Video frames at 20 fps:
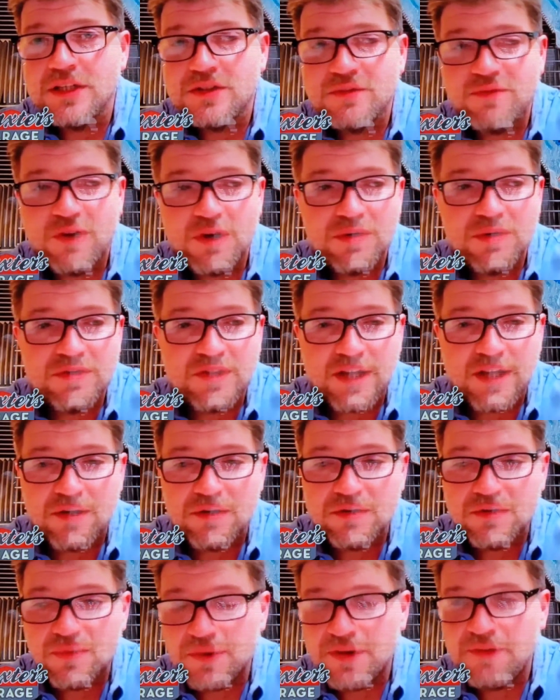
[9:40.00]
folks that are
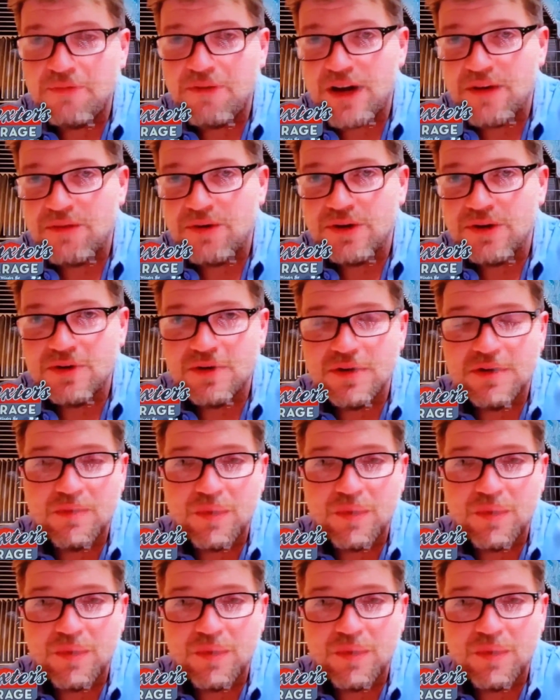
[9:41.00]
2,500,